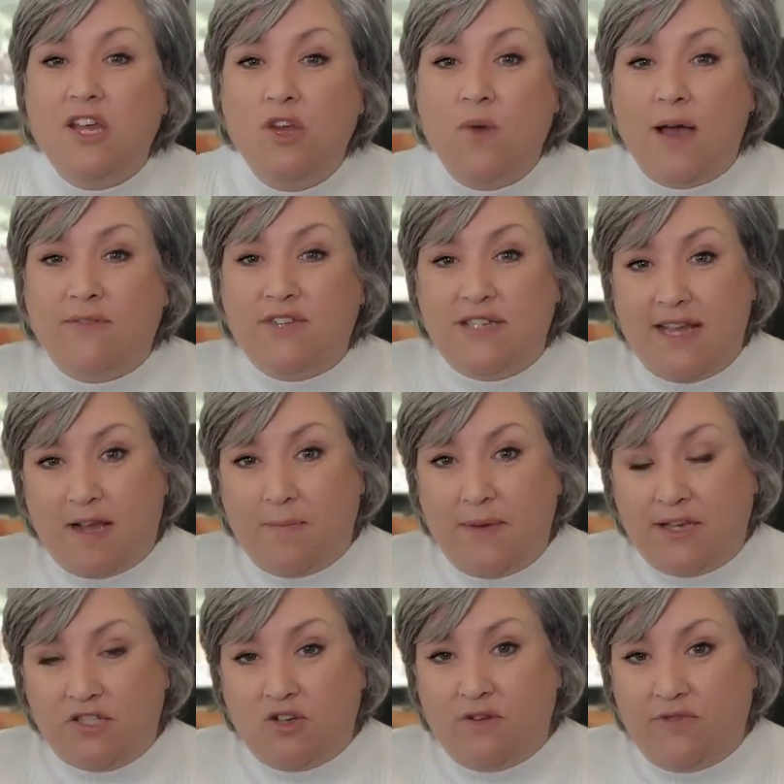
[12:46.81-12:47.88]
you have to take a
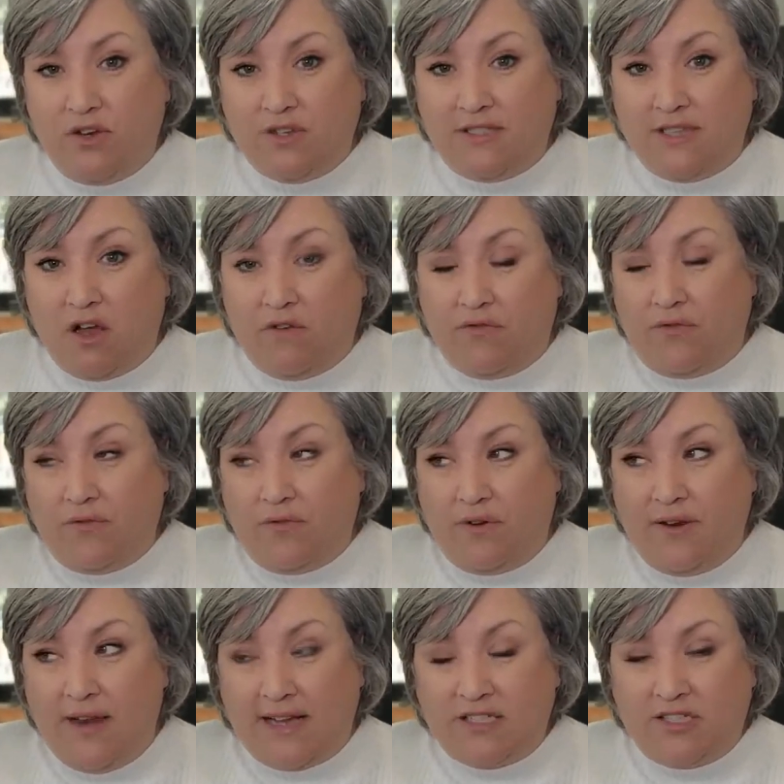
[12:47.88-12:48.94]
picture of yourself
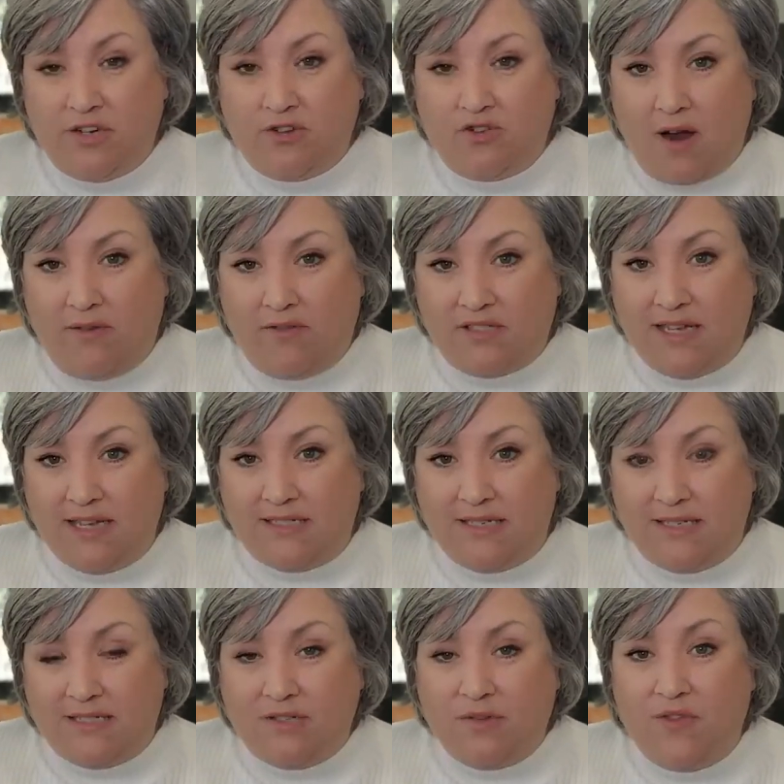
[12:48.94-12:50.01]
next to your driver's
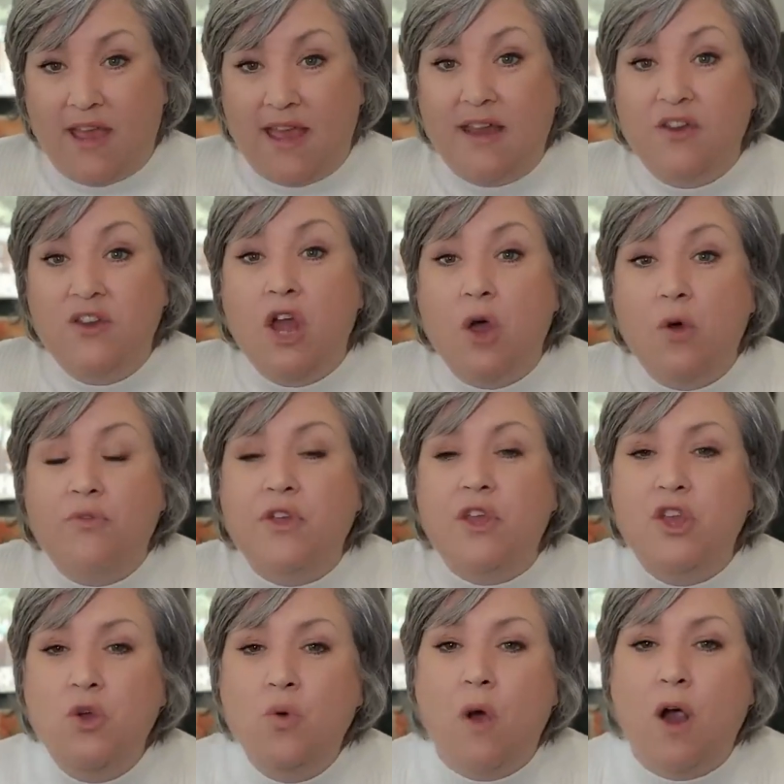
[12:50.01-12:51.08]
license so they know
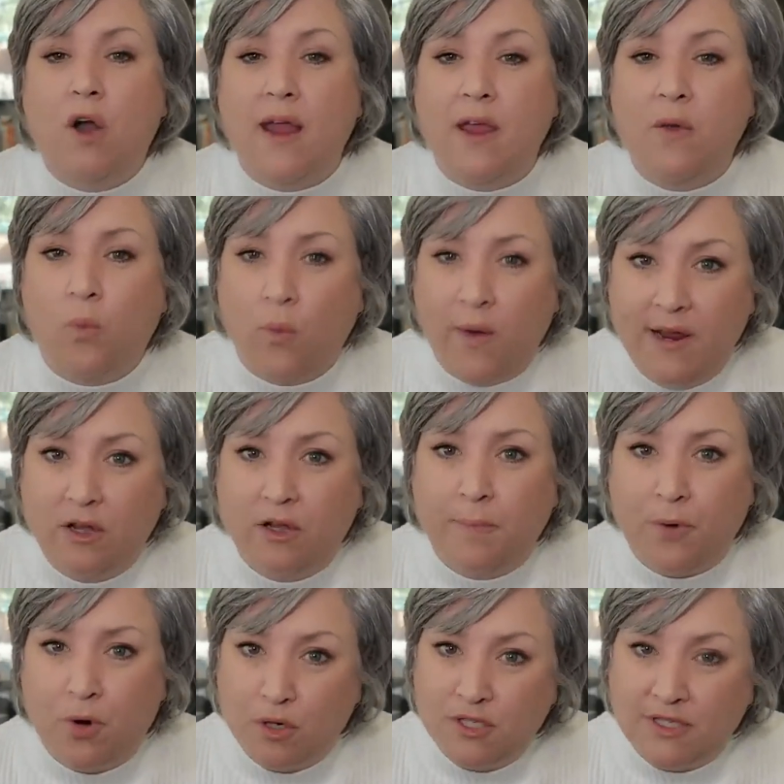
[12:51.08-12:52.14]
that you are a real
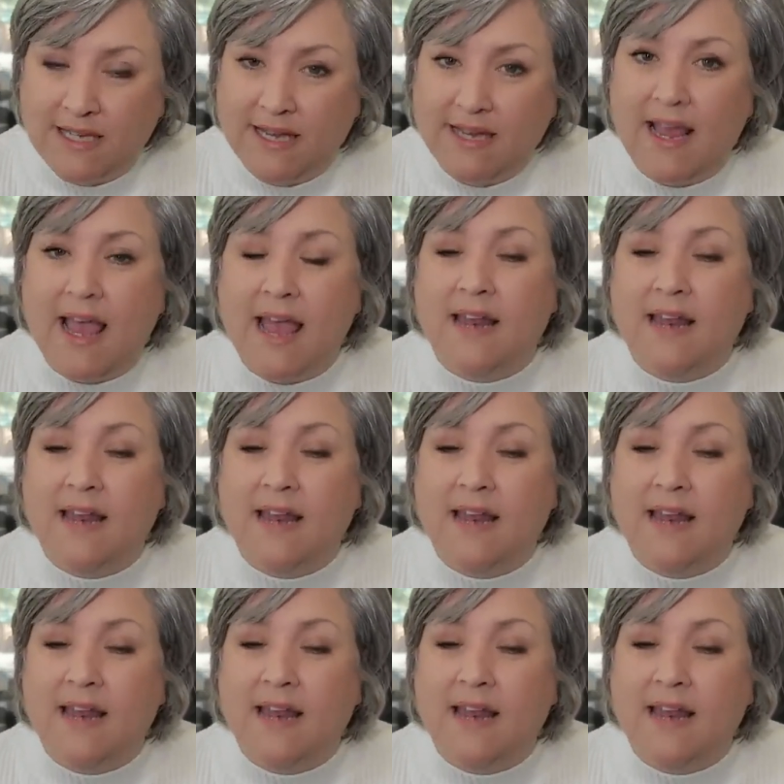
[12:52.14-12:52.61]
person